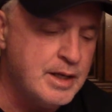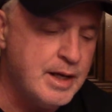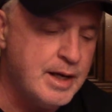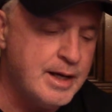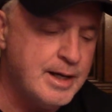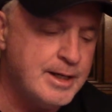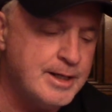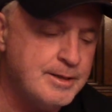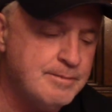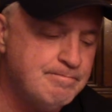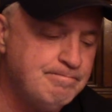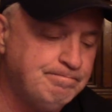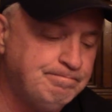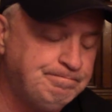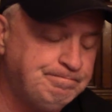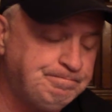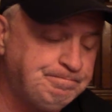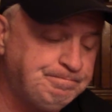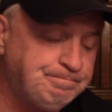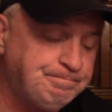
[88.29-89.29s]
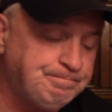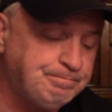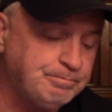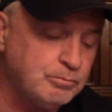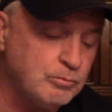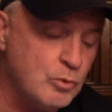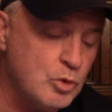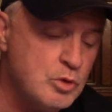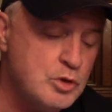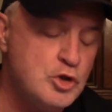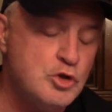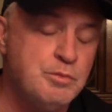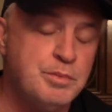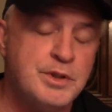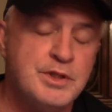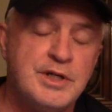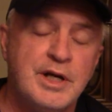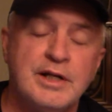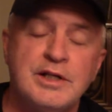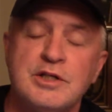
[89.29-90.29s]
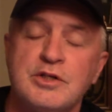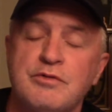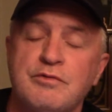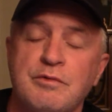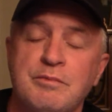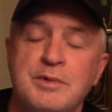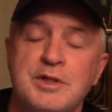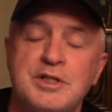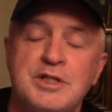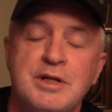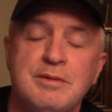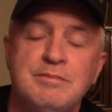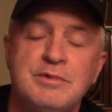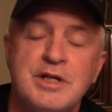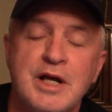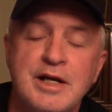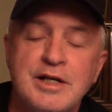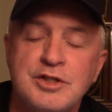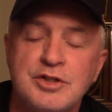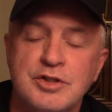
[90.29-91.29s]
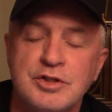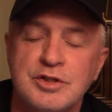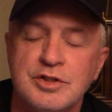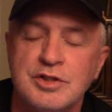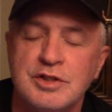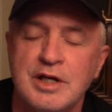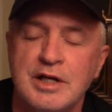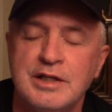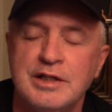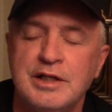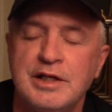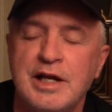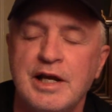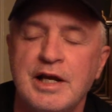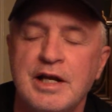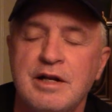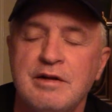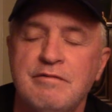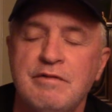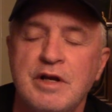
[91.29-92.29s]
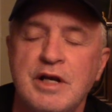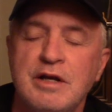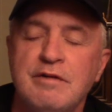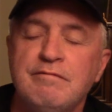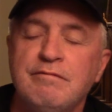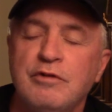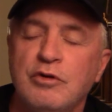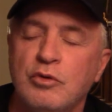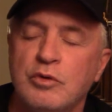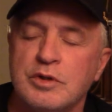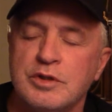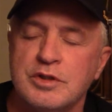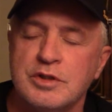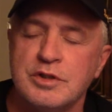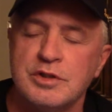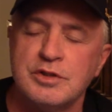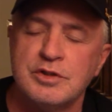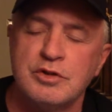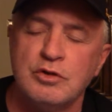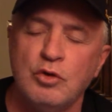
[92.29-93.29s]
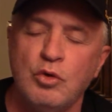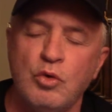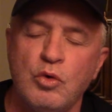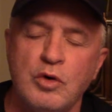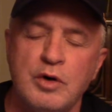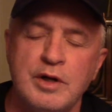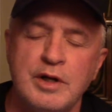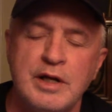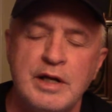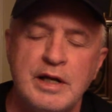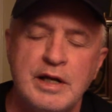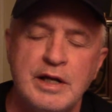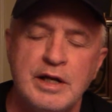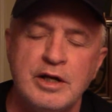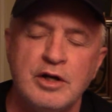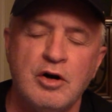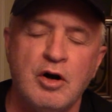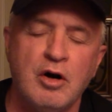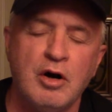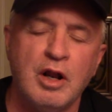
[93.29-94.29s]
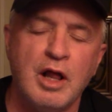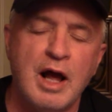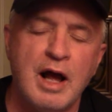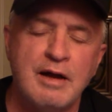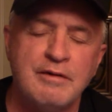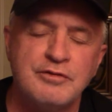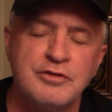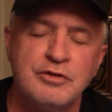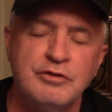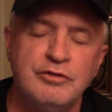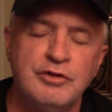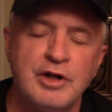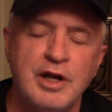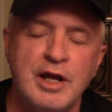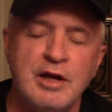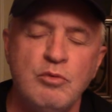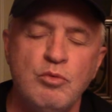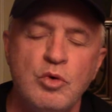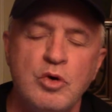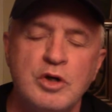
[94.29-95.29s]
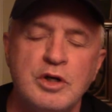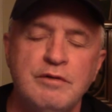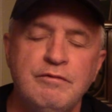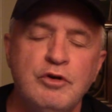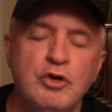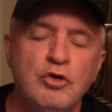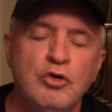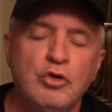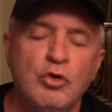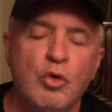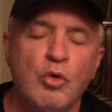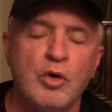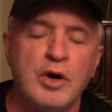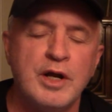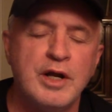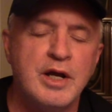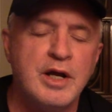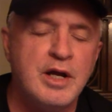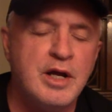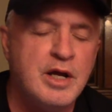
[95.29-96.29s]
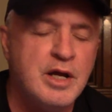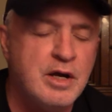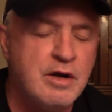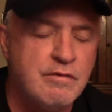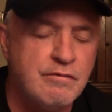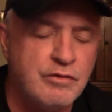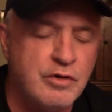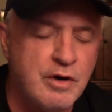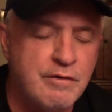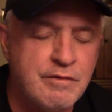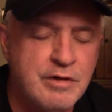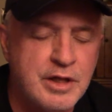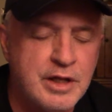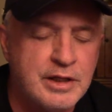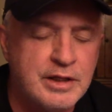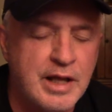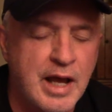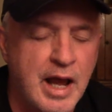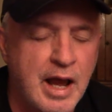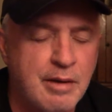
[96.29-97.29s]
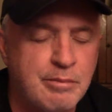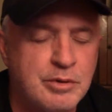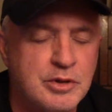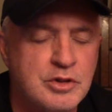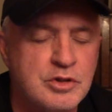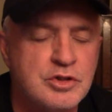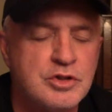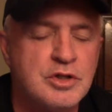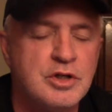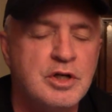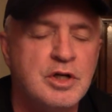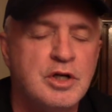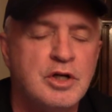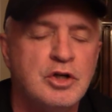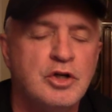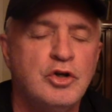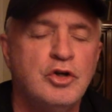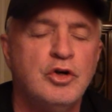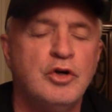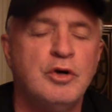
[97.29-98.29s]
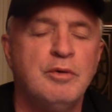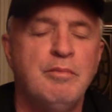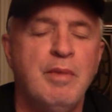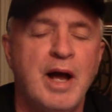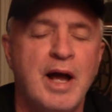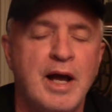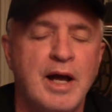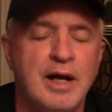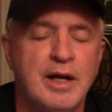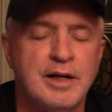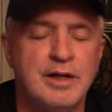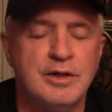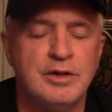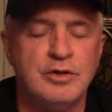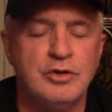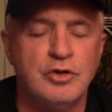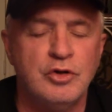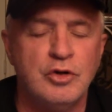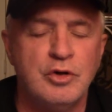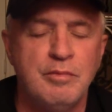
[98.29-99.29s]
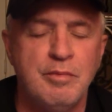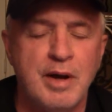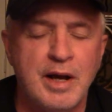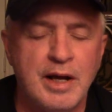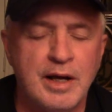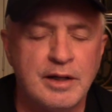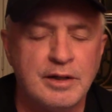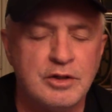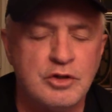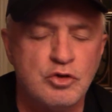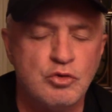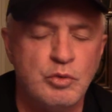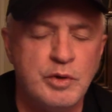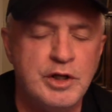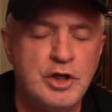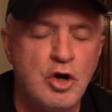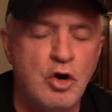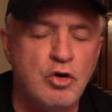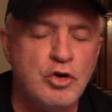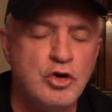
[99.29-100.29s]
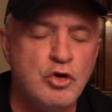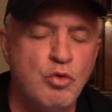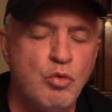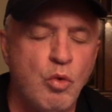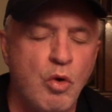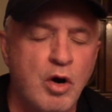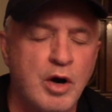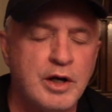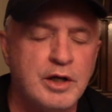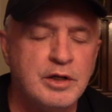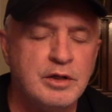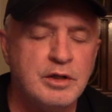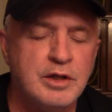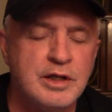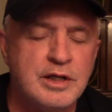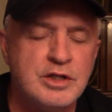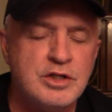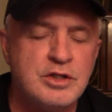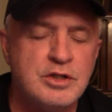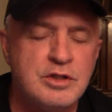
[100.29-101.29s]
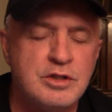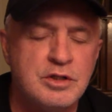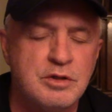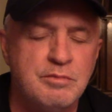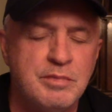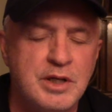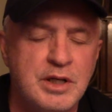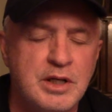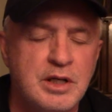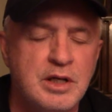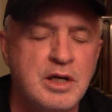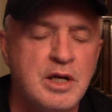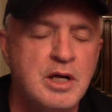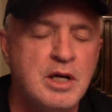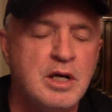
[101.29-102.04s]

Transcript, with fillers: Um, would you protect us from the temptations and the negative influences, Lord, in our lives? And today we'll give you glory for everything that happens, good or bad, good or bad, because we know you want it to be,